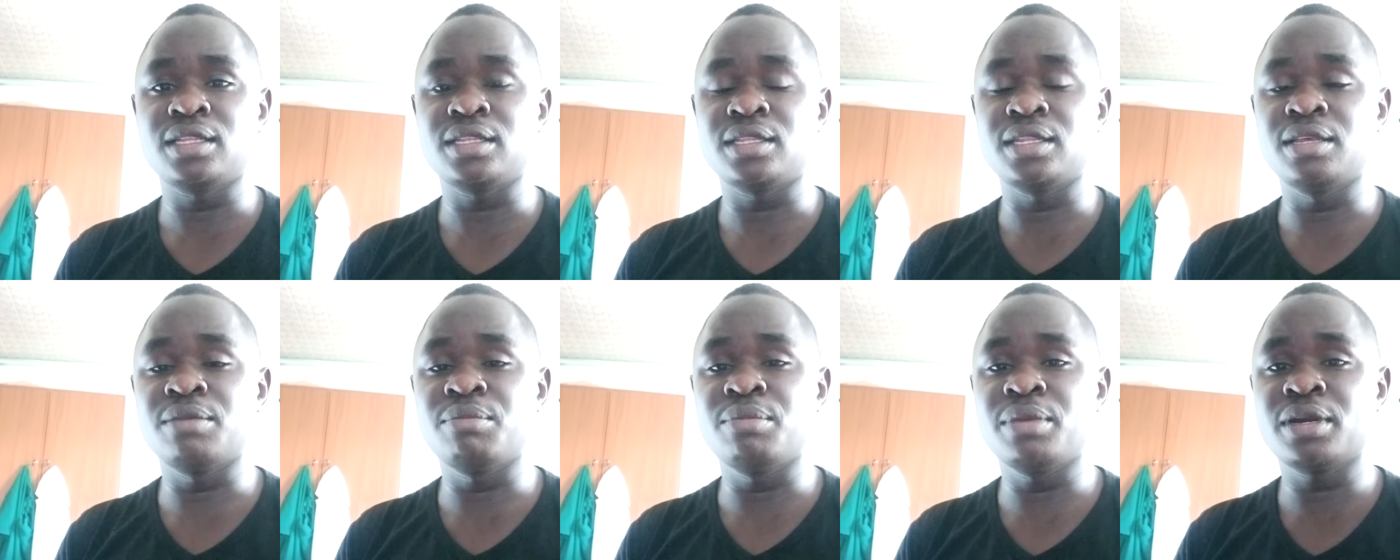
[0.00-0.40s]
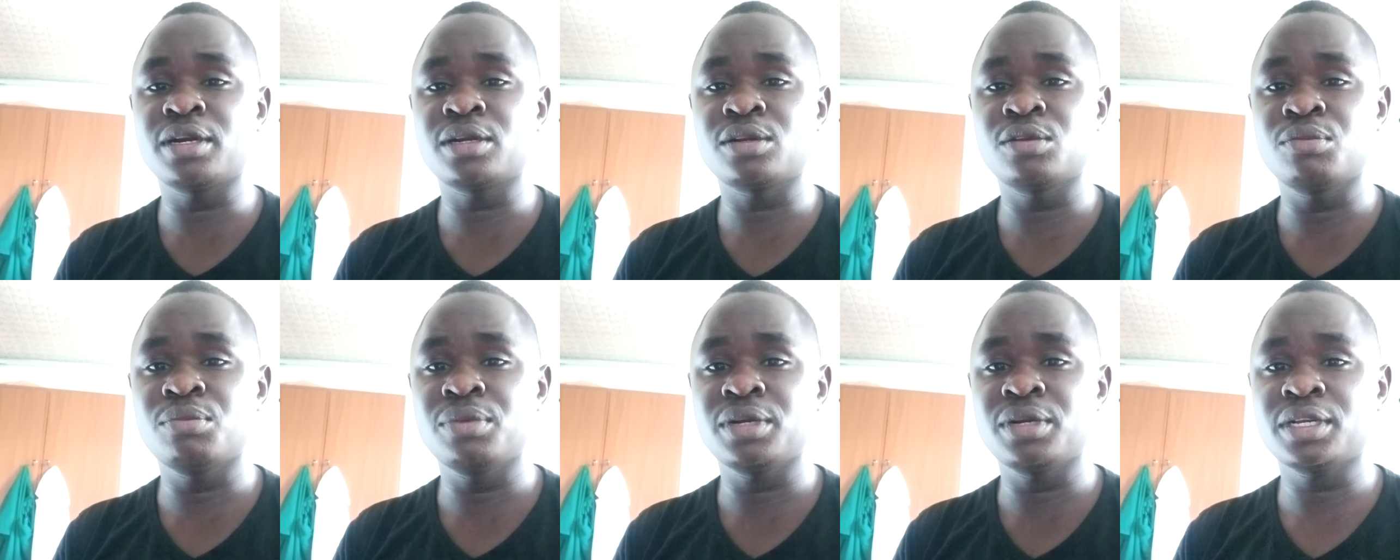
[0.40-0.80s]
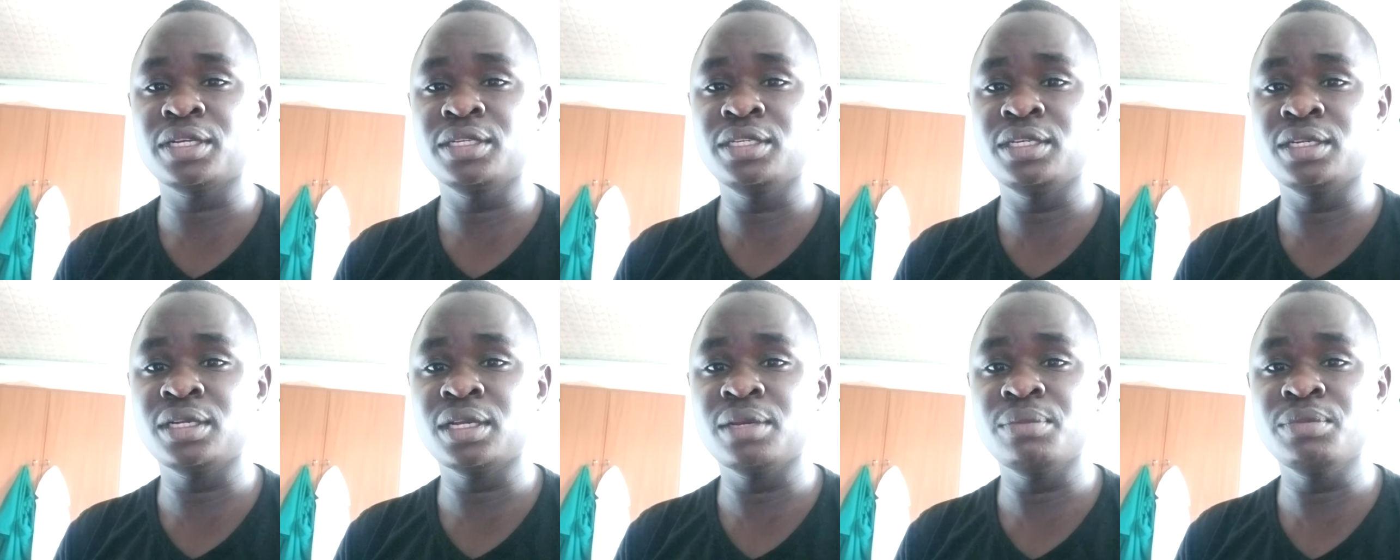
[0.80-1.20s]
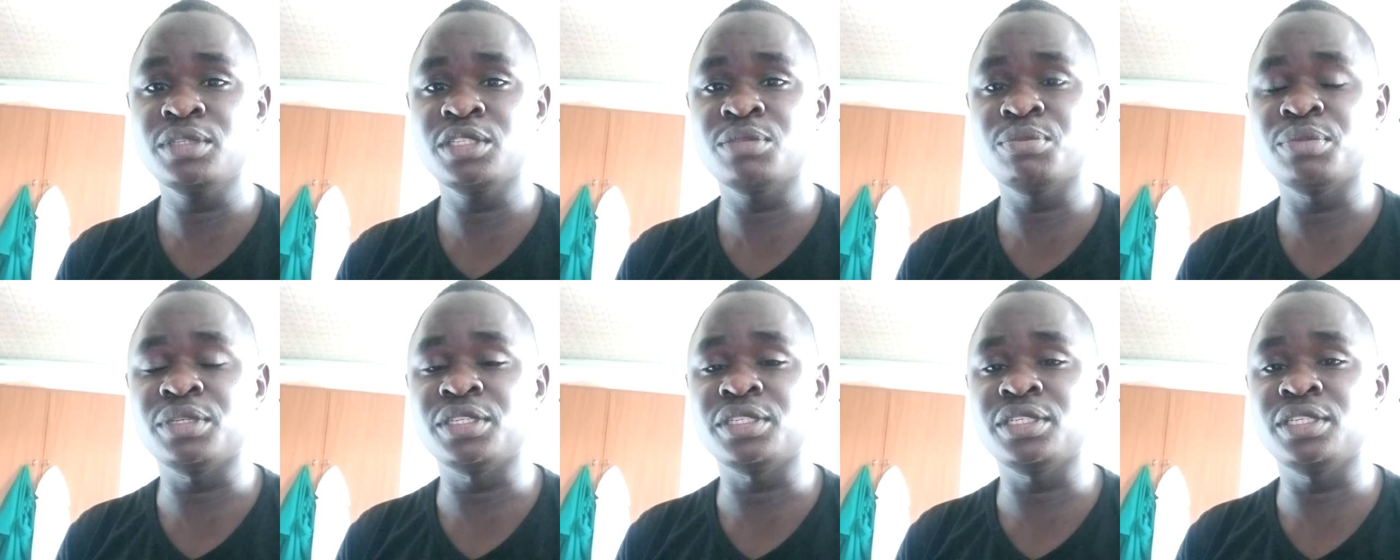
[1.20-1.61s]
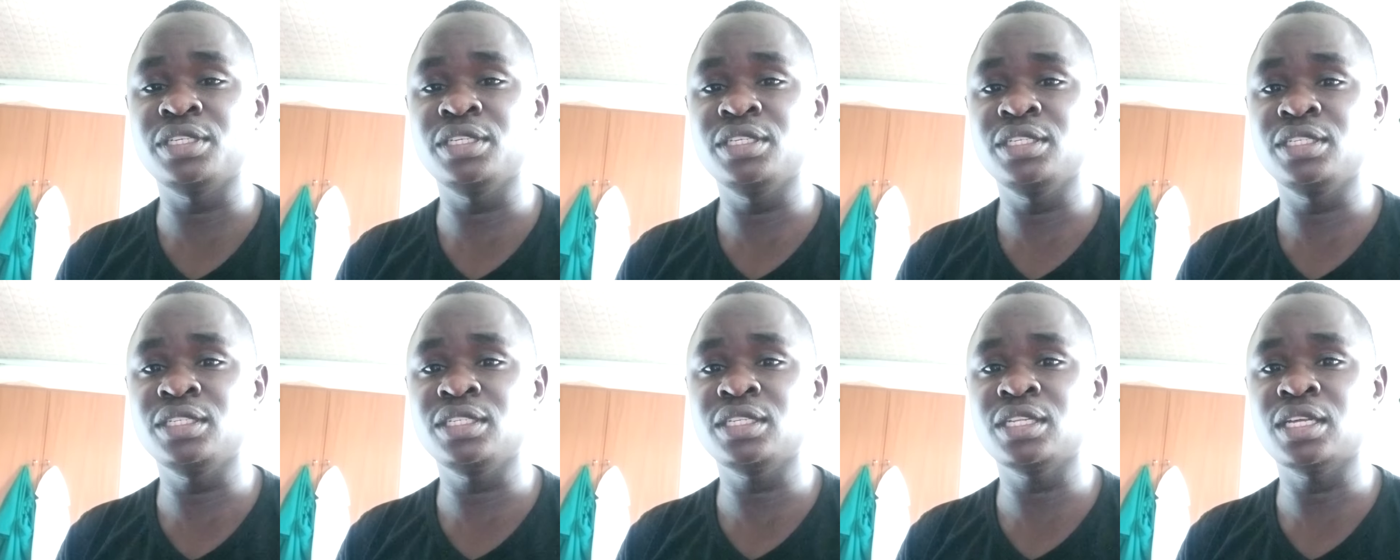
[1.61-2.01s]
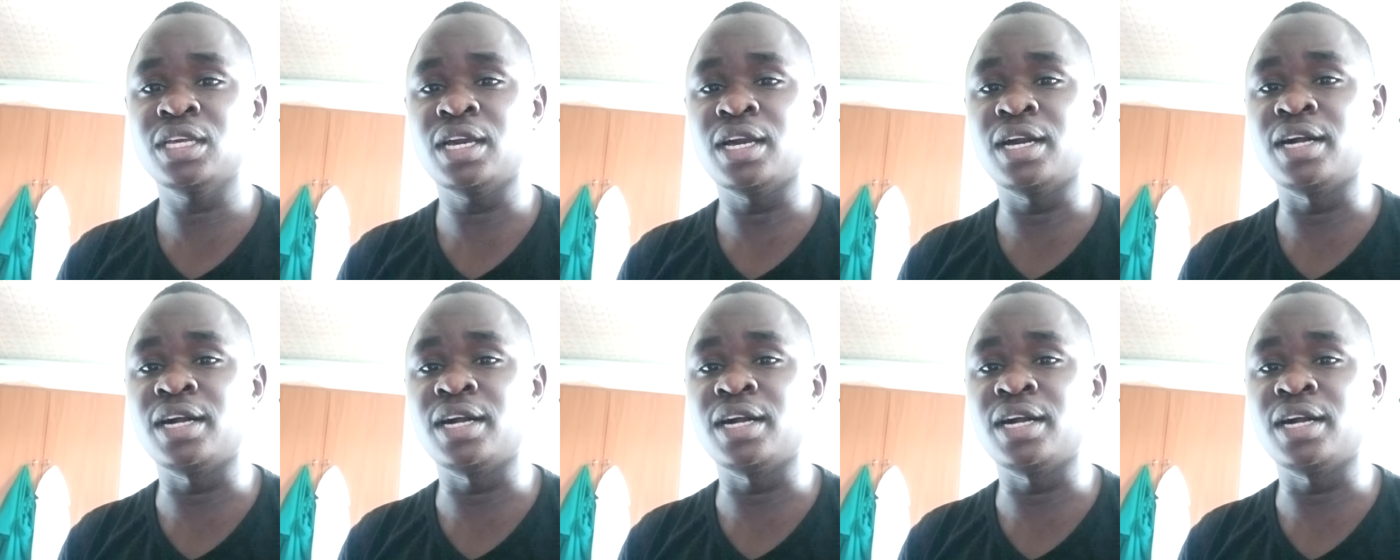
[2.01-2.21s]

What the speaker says: the Mycobacterium species